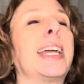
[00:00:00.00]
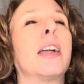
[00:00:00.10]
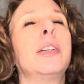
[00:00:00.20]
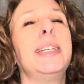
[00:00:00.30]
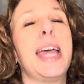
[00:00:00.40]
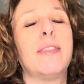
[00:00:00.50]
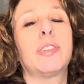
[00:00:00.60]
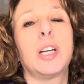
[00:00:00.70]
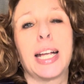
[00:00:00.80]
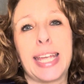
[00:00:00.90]
are
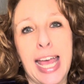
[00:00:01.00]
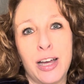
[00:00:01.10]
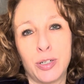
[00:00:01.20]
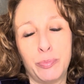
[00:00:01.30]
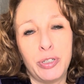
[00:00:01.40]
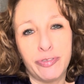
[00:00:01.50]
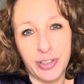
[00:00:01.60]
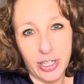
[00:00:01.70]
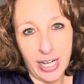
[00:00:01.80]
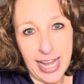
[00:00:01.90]
never accountable for
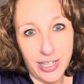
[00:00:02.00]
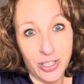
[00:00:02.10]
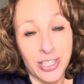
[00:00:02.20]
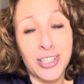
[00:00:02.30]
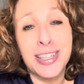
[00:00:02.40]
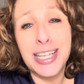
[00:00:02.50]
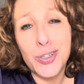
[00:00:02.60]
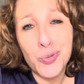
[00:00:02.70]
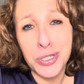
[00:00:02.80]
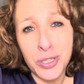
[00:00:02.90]
their actions.
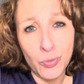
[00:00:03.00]
This was the